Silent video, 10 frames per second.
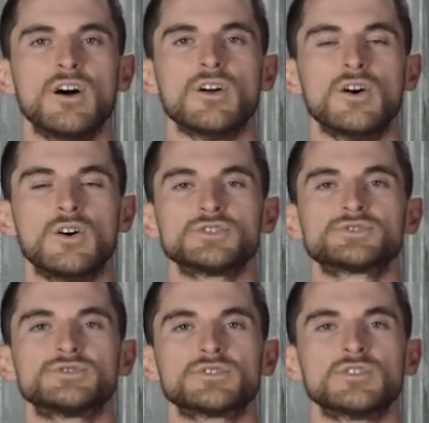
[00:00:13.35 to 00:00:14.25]
are
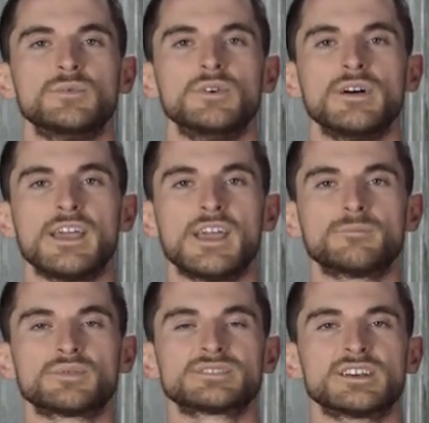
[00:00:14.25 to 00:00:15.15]
ultra durable
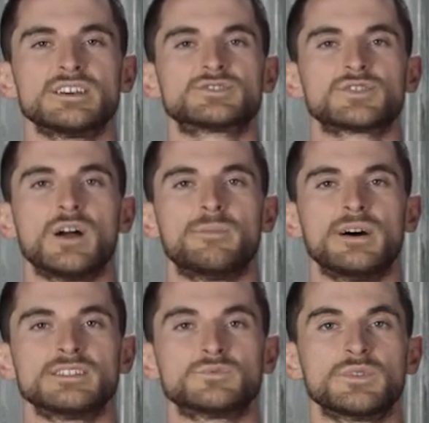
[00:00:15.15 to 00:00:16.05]
and precise tripods